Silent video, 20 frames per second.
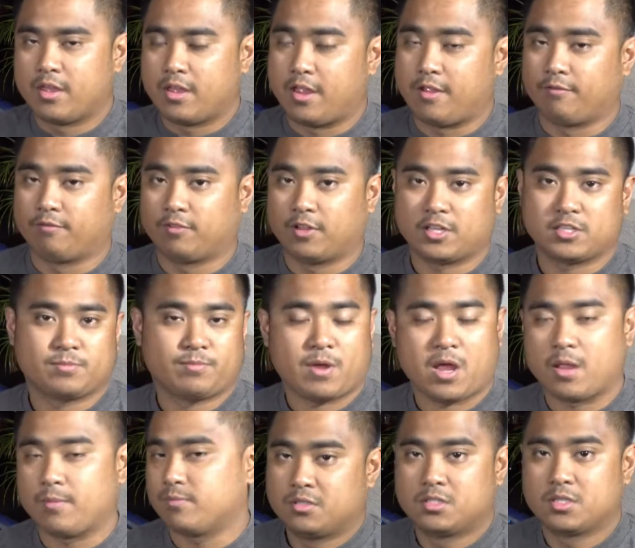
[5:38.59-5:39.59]
a flex
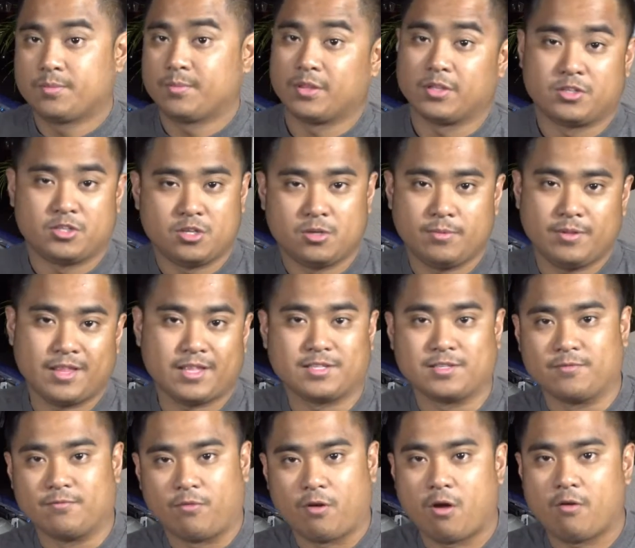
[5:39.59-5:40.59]
pipe, some of the tubing
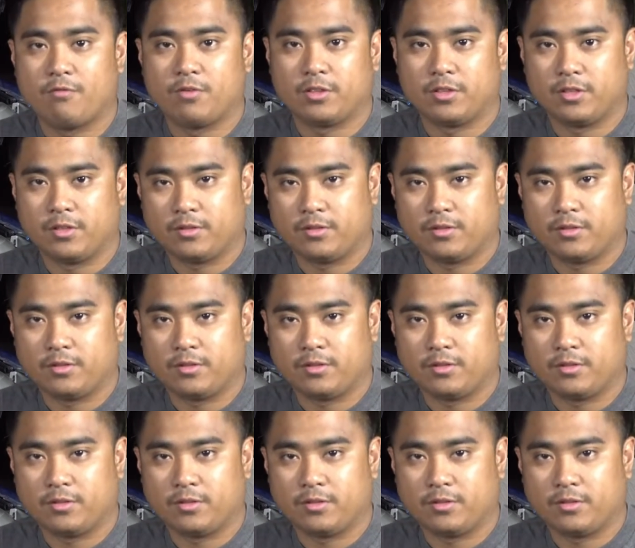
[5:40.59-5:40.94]
that's involved with